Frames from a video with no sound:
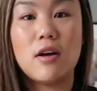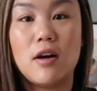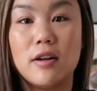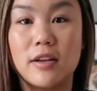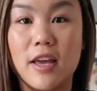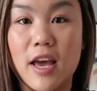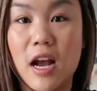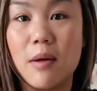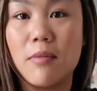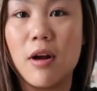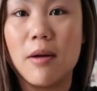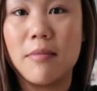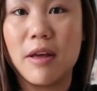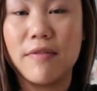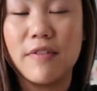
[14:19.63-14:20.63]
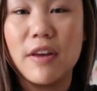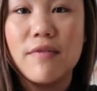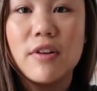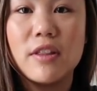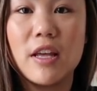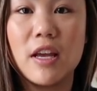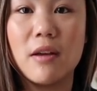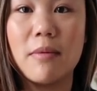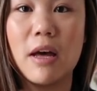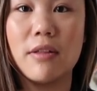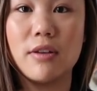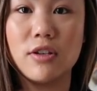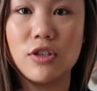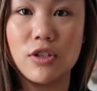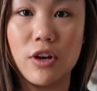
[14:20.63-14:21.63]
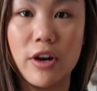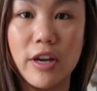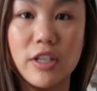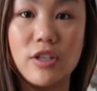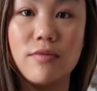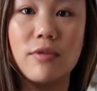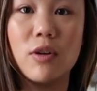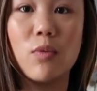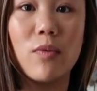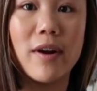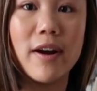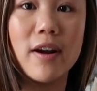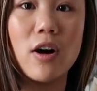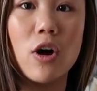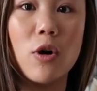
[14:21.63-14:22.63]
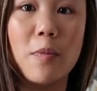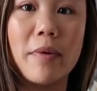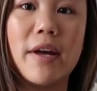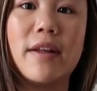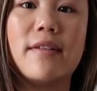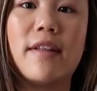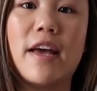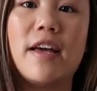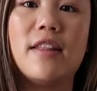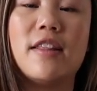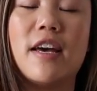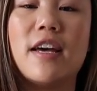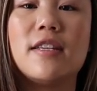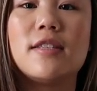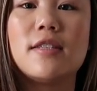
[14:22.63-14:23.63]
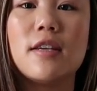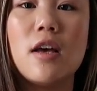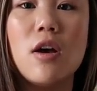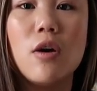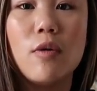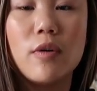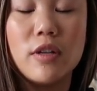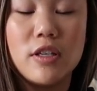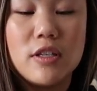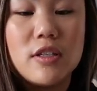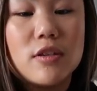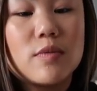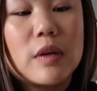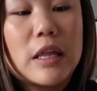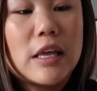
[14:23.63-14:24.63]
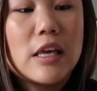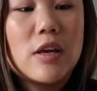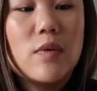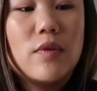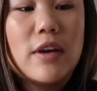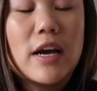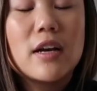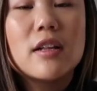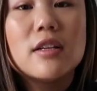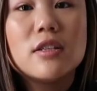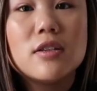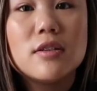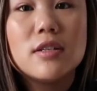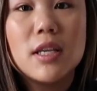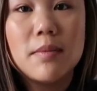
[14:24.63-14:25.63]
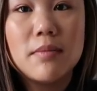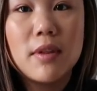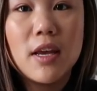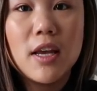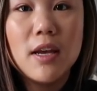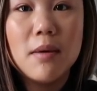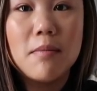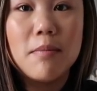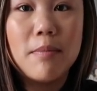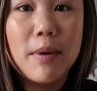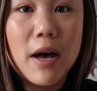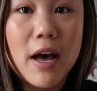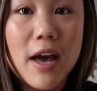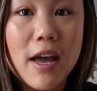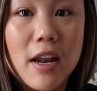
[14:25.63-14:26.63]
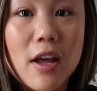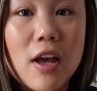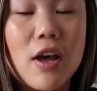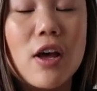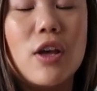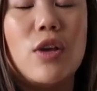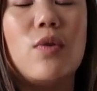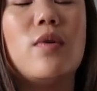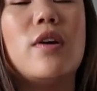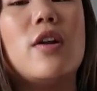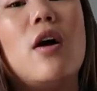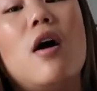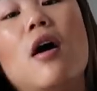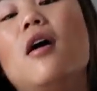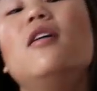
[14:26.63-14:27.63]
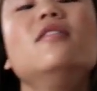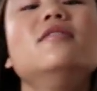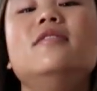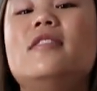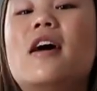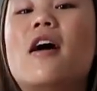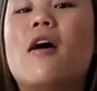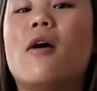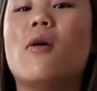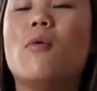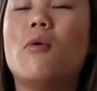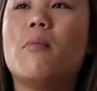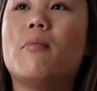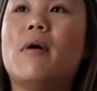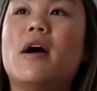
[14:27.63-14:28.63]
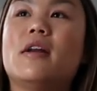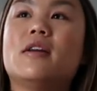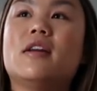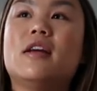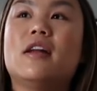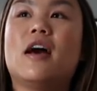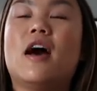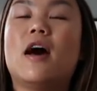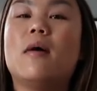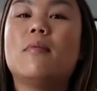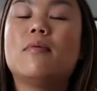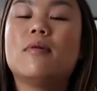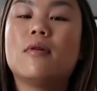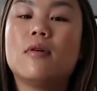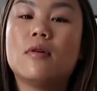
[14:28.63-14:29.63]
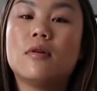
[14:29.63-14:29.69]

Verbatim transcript: on camera, my favorite thing about this shirt is you can wear it open like this with just a really cute necklace or something, but you can also button it up,